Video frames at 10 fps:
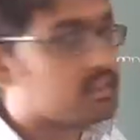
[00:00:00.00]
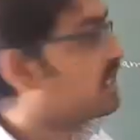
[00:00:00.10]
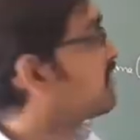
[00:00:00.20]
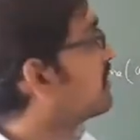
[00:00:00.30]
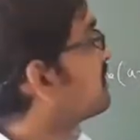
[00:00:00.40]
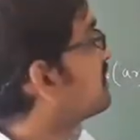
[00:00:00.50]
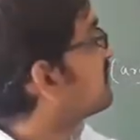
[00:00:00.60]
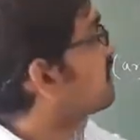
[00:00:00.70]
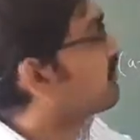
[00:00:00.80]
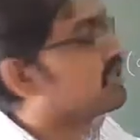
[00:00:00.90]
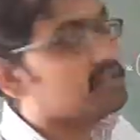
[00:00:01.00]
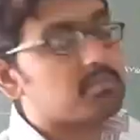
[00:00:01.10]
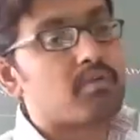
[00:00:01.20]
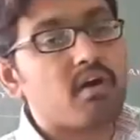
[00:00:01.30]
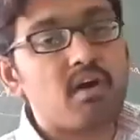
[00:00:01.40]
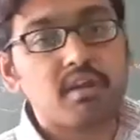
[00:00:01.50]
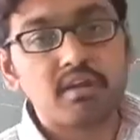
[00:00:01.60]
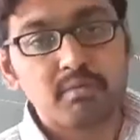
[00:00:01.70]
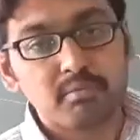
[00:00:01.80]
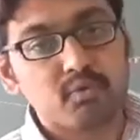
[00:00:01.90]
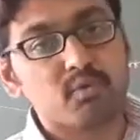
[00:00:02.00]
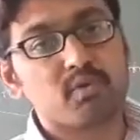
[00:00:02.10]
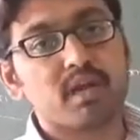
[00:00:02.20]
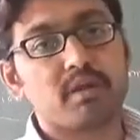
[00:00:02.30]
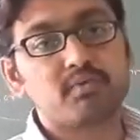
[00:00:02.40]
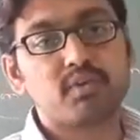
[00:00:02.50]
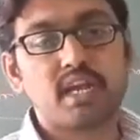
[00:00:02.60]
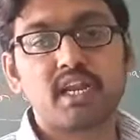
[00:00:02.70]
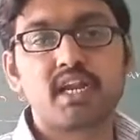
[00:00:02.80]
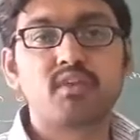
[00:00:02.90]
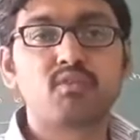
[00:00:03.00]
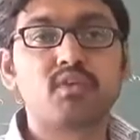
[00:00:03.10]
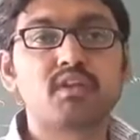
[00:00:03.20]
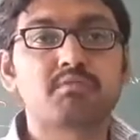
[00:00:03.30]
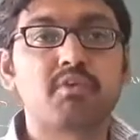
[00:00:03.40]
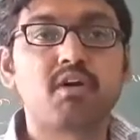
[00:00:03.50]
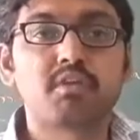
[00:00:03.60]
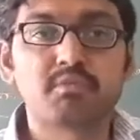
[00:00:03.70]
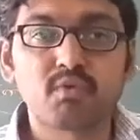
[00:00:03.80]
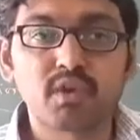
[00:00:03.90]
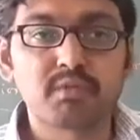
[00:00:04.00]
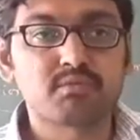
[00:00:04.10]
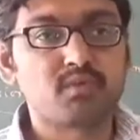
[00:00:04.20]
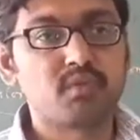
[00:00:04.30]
Then these are very small programs. We can write only small programs.